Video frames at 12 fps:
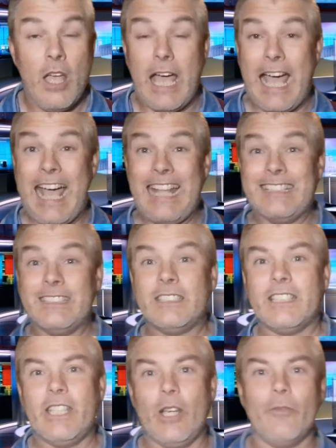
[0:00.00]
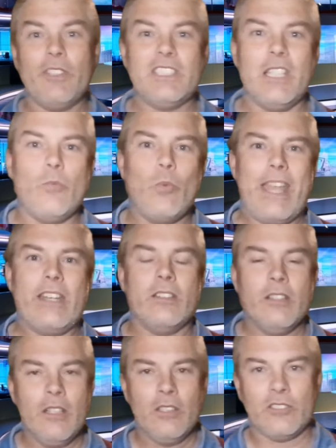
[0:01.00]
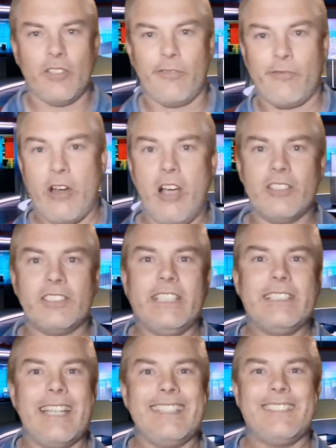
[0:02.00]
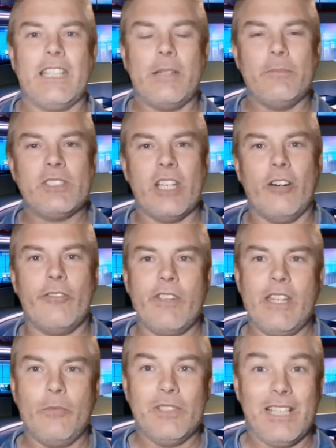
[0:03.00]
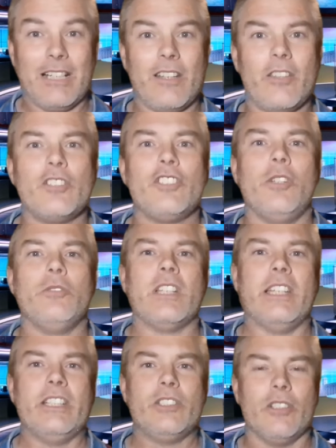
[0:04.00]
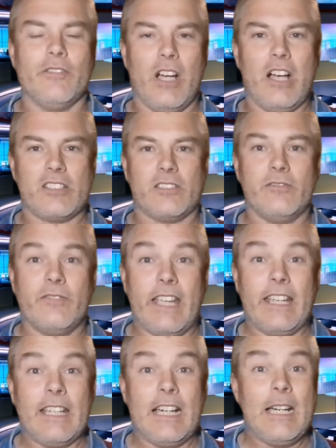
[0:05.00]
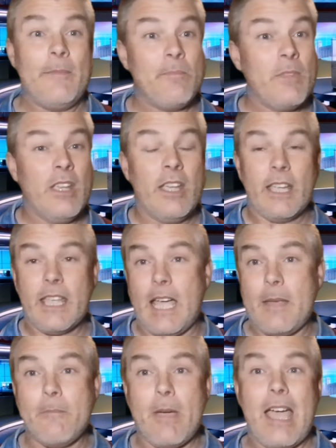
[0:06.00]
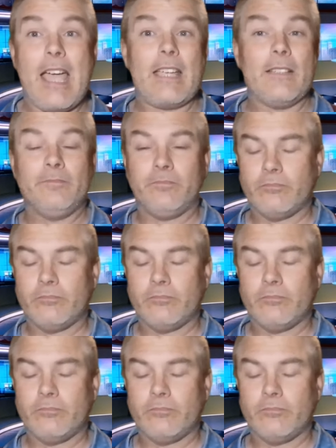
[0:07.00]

And he obviously went to France, he tested himself, he was under the tutelage of Arsene Wenger, came back